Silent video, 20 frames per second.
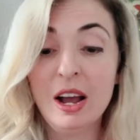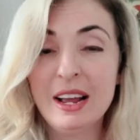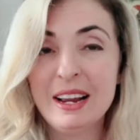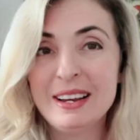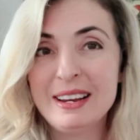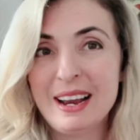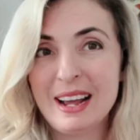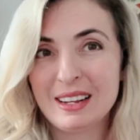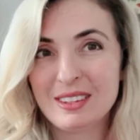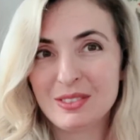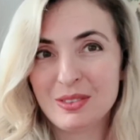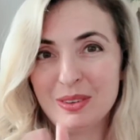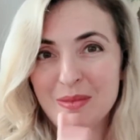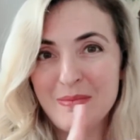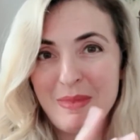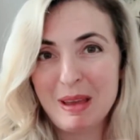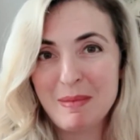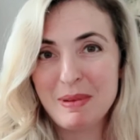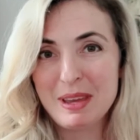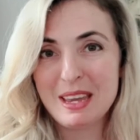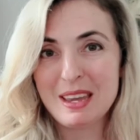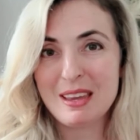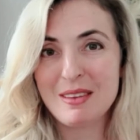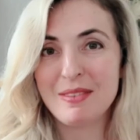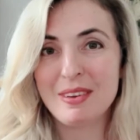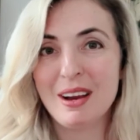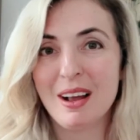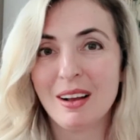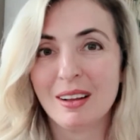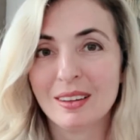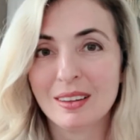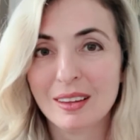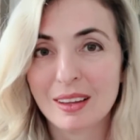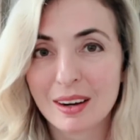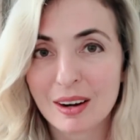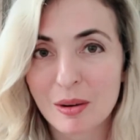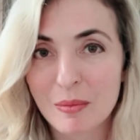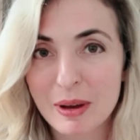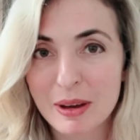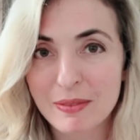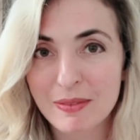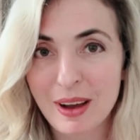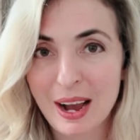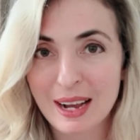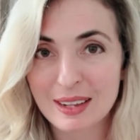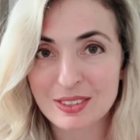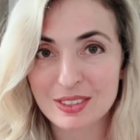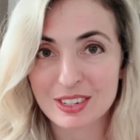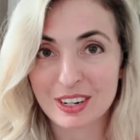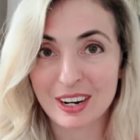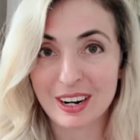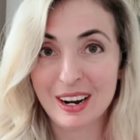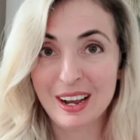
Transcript: Next one, maybe even a little bit faster.